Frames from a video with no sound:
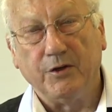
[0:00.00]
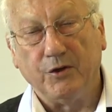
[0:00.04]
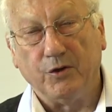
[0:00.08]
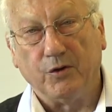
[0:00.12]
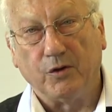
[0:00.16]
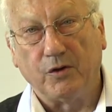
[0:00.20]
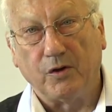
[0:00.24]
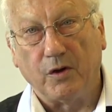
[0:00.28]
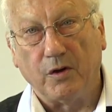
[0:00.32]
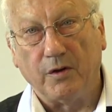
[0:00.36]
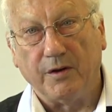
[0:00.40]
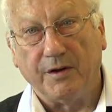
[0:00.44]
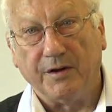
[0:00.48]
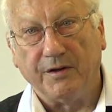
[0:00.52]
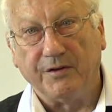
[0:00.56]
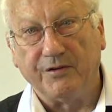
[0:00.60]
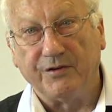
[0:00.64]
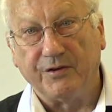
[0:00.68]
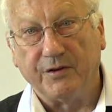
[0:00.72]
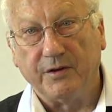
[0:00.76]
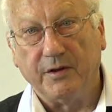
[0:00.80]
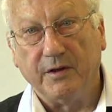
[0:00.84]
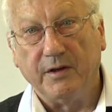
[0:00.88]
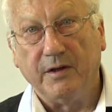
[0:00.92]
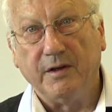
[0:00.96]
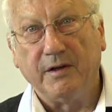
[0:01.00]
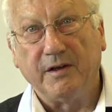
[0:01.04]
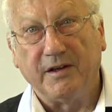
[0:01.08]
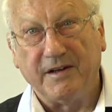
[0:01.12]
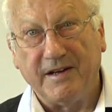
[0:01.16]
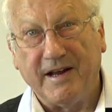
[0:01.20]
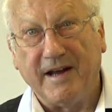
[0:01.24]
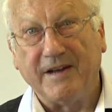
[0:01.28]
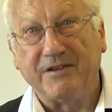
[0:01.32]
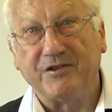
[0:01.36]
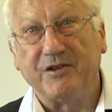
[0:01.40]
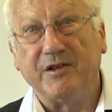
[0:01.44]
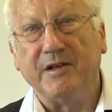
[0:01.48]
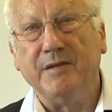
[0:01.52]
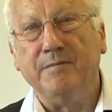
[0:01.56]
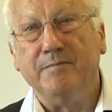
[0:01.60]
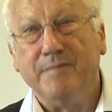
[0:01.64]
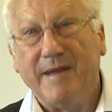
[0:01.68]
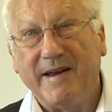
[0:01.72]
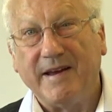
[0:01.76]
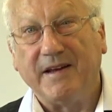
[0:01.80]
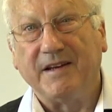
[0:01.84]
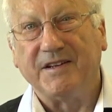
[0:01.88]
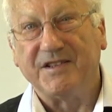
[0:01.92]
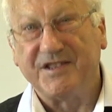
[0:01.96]
your colleagues, can actually
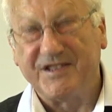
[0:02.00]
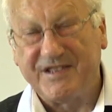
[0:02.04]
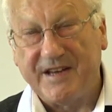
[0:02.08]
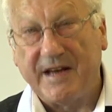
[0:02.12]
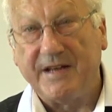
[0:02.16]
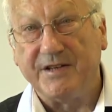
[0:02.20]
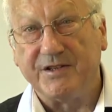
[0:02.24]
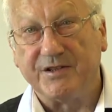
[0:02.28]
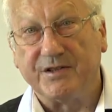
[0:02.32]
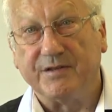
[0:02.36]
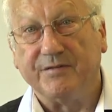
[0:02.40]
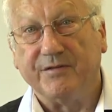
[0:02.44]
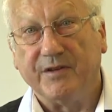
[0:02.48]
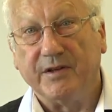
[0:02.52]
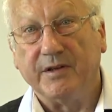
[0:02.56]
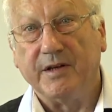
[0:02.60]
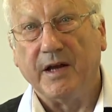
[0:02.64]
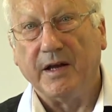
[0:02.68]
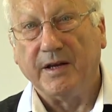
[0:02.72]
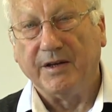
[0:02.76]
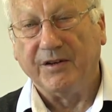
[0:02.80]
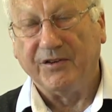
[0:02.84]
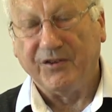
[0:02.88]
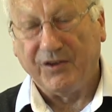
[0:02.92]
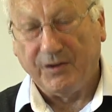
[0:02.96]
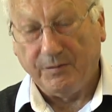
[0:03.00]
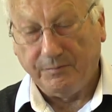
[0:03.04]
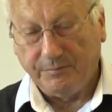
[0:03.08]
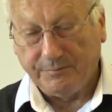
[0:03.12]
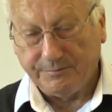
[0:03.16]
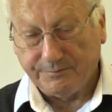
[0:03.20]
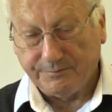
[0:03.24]
make sense of the data.